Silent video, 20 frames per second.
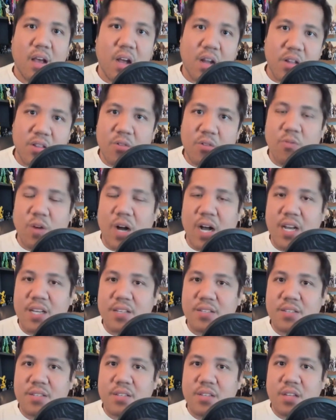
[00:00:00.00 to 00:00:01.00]

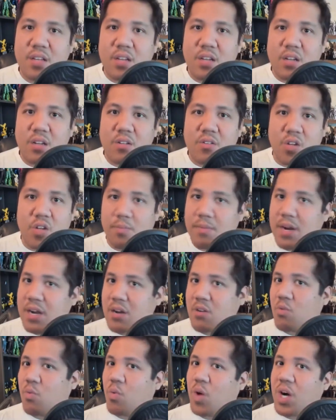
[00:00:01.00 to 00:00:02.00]
Otherwise, no
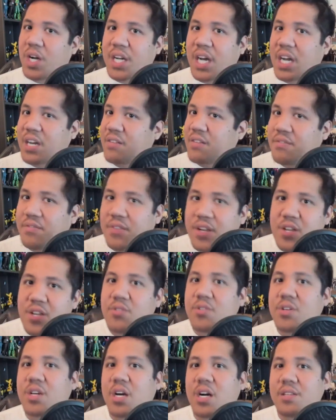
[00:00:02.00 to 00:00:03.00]
matter what kind of
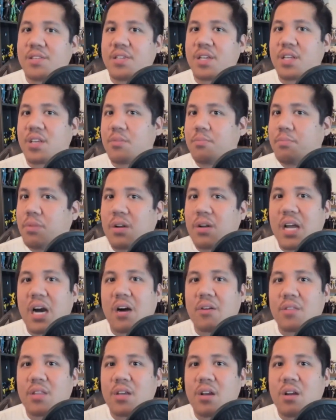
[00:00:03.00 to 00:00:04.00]
video content you put
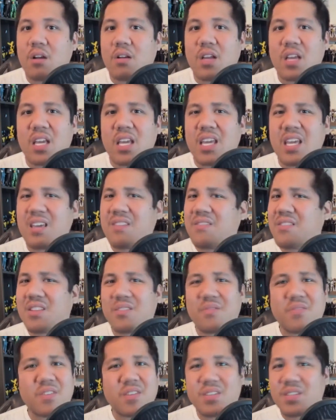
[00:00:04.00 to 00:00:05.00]
out there, even
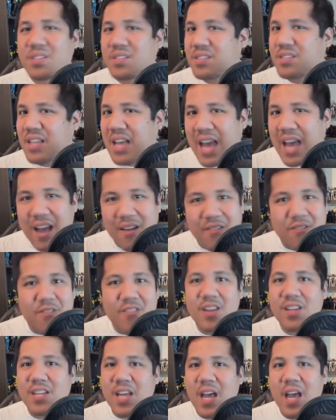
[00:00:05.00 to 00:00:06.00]
if it's, it's
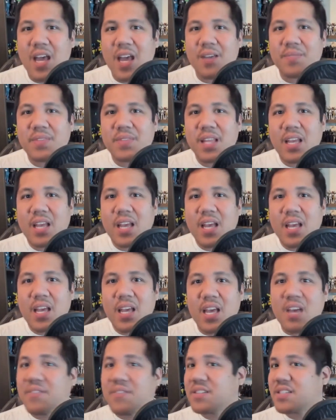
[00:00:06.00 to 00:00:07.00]
every day,
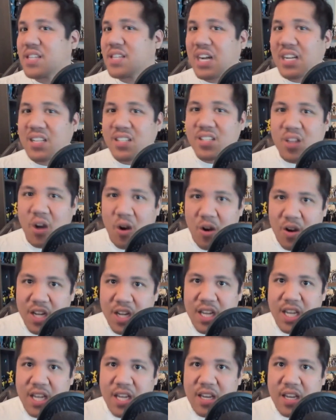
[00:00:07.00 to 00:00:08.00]
if it's not
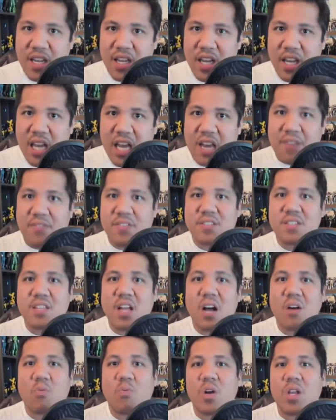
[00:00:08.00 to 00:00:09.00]
targeted, if it's
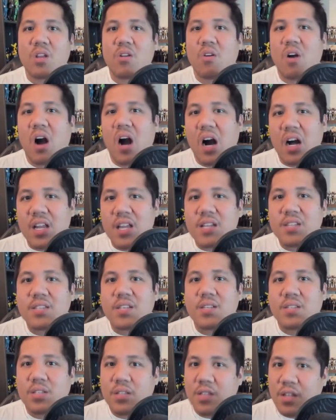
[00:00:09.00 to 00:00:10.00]
not what your audience
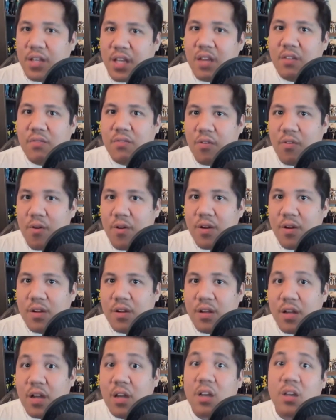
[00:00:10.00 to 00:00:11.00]
is looking for,
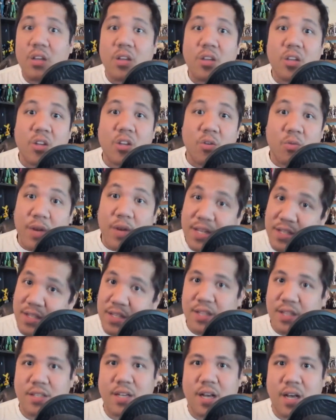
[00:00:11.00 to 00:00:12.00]
you're
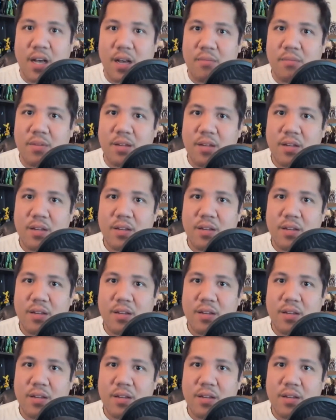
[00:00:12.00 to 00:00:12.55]
wasting time.